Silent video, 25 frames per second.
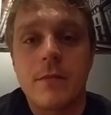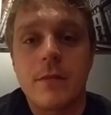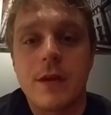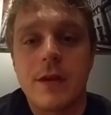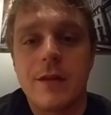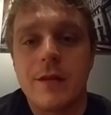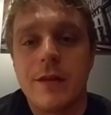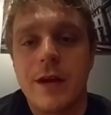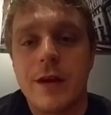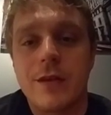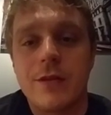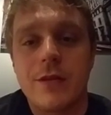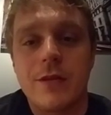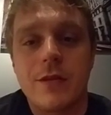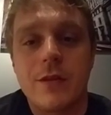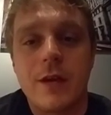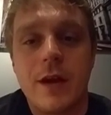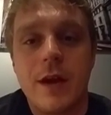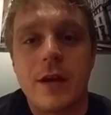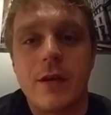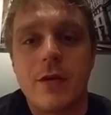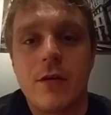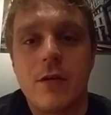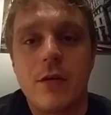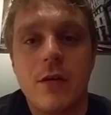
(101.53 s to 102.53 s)
election
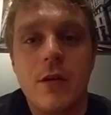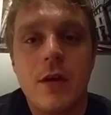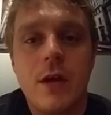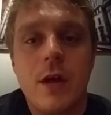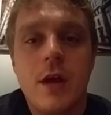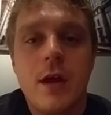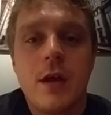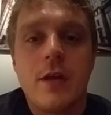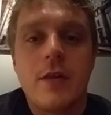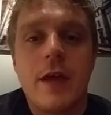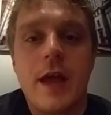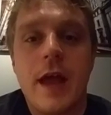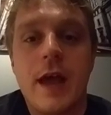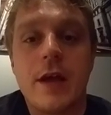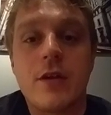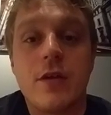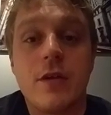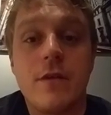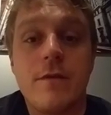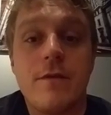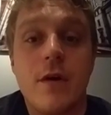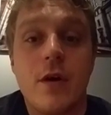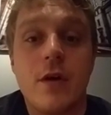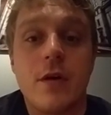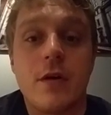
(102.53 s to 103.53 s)
cycle, they actually
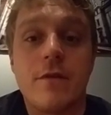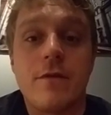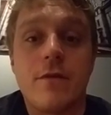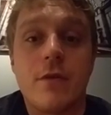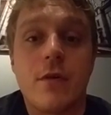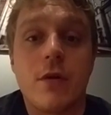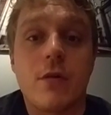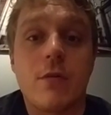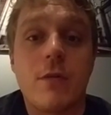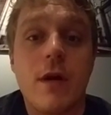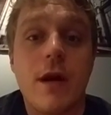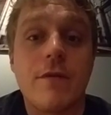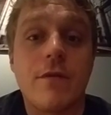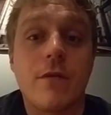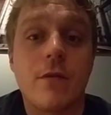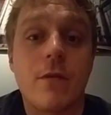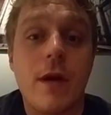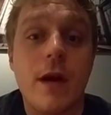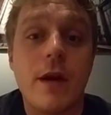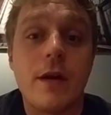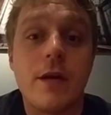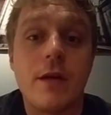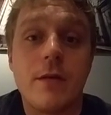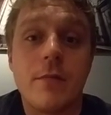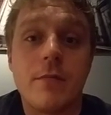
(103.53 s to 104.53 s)
voted for a
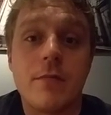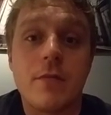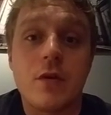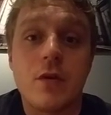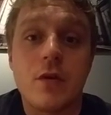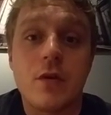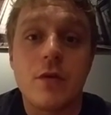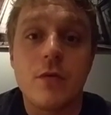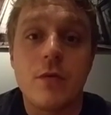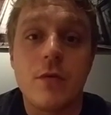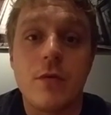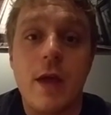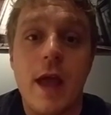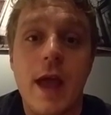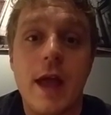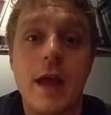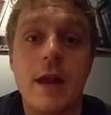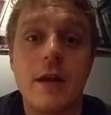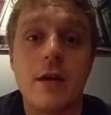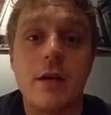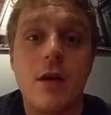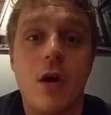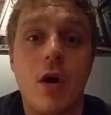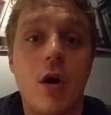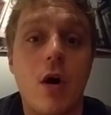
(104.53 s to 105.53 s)
referendum to
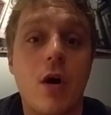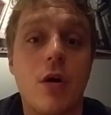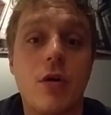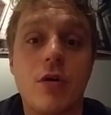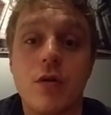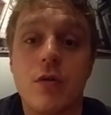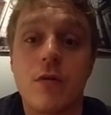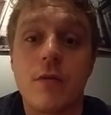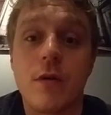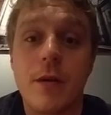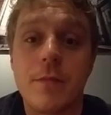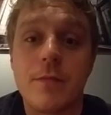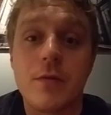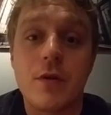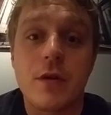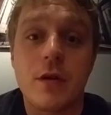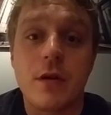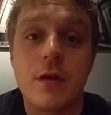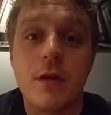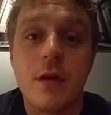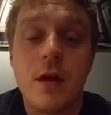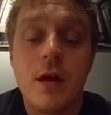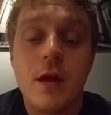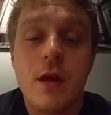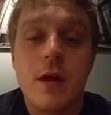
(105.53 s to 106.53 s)
end all
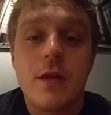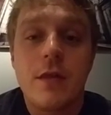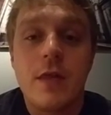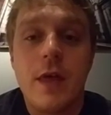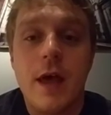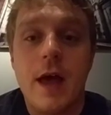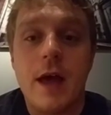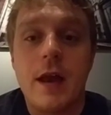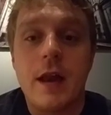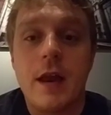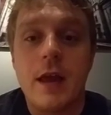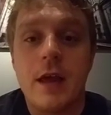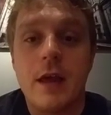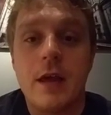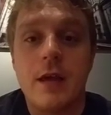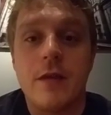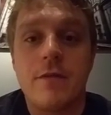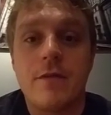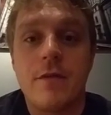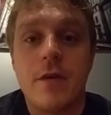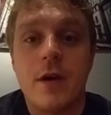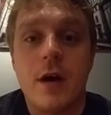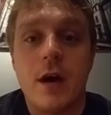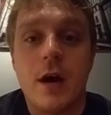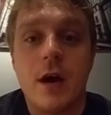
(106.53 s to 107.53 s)
corruption. That
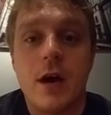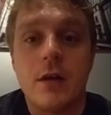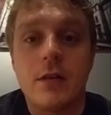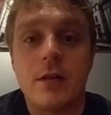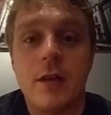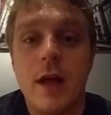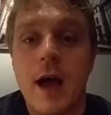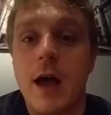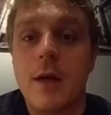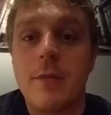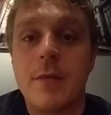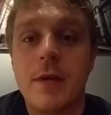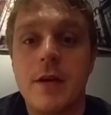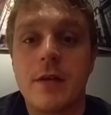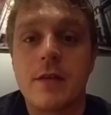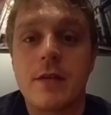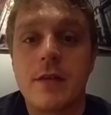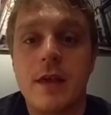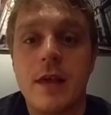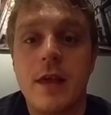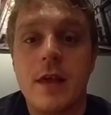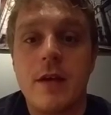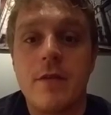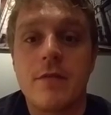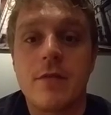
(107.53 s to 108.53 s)
if a
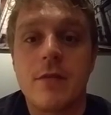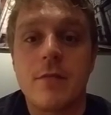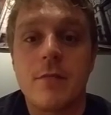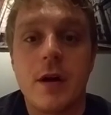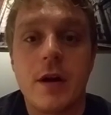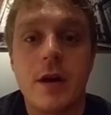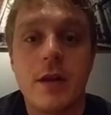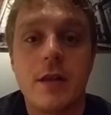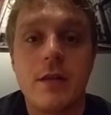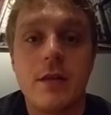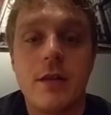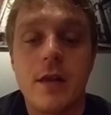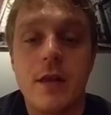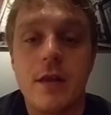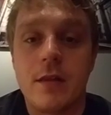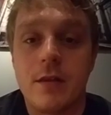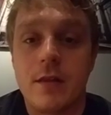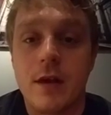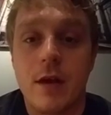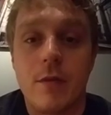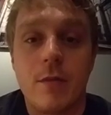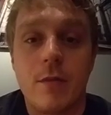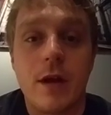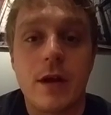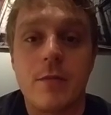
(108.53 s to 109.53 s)
lobbyist gives
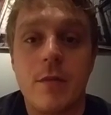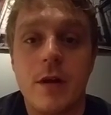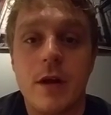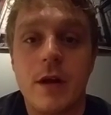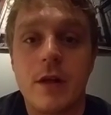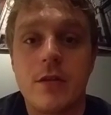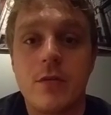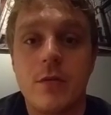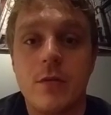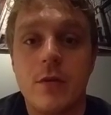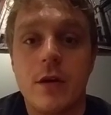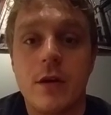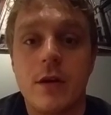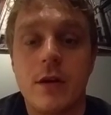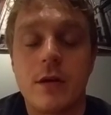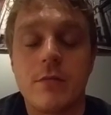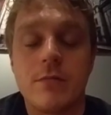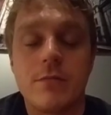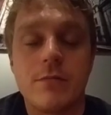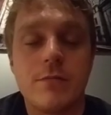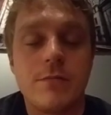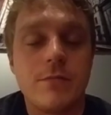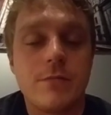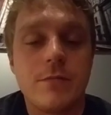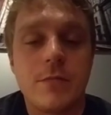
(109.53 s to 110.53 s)
direct money to
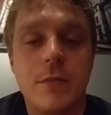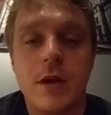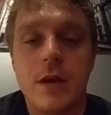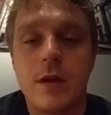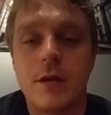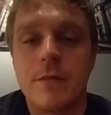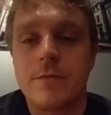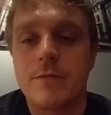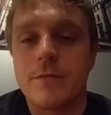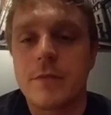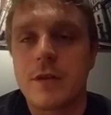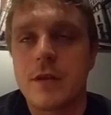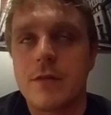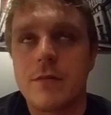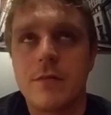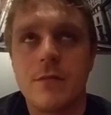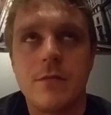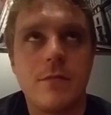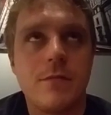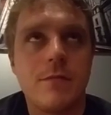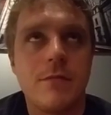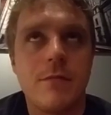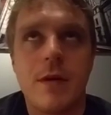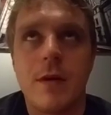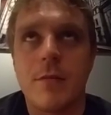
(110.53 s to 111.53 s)
a
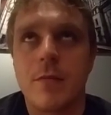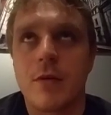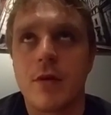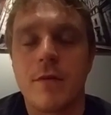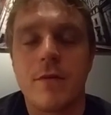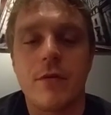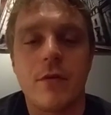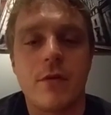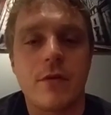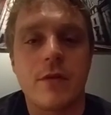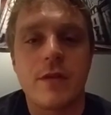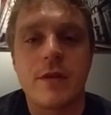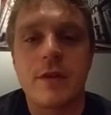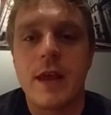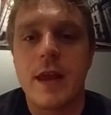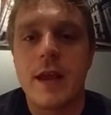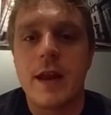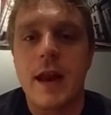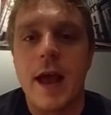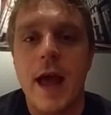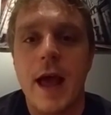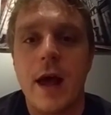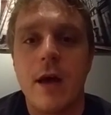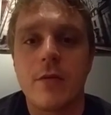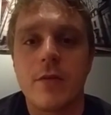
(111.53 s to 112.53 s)
member of their state
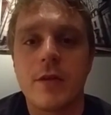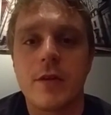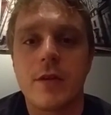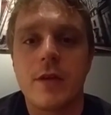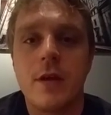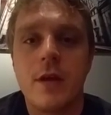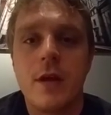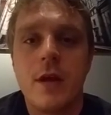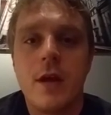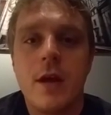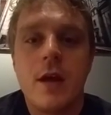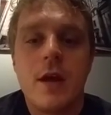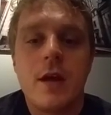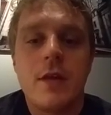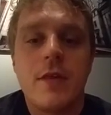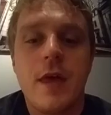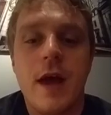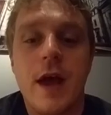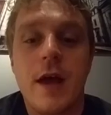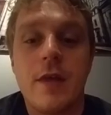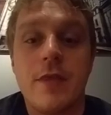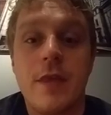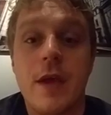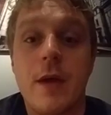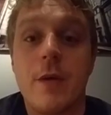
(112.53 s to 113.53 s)
house,
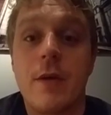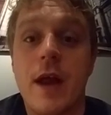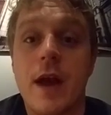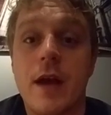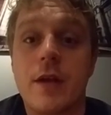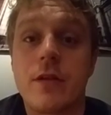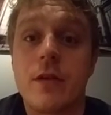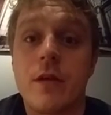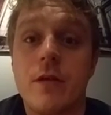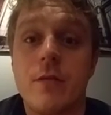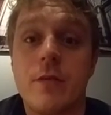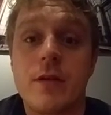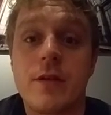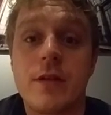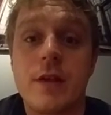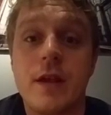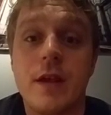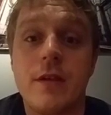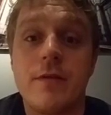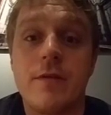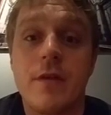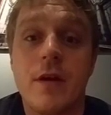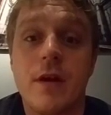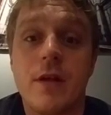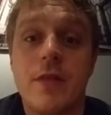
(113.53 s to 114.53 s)
that they would actually
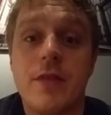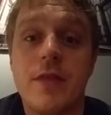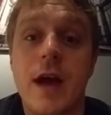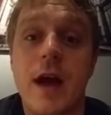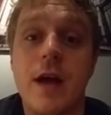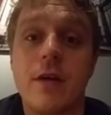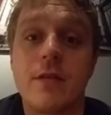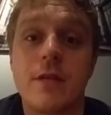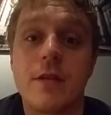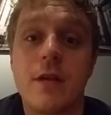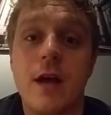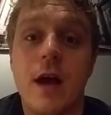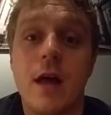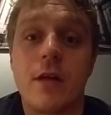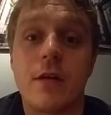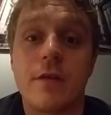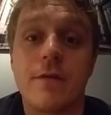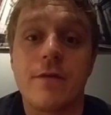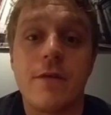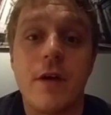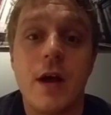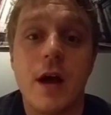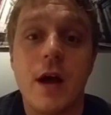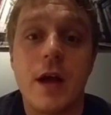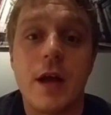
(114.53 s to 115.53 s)
receive $1,000
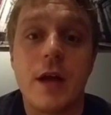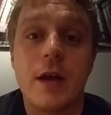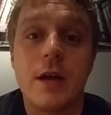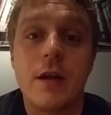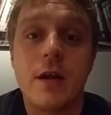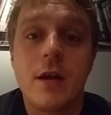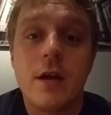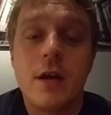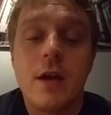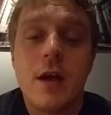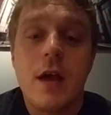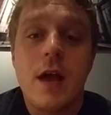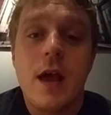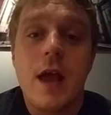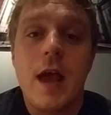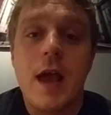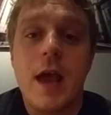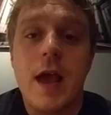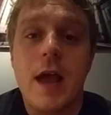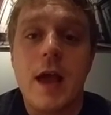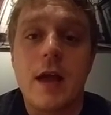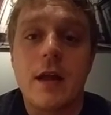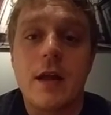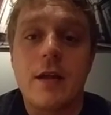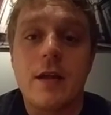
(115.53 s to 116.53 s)
fine
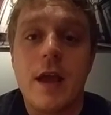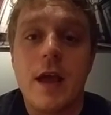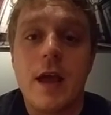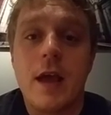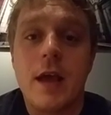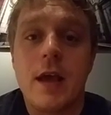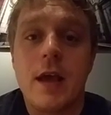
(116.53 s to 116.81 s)
and up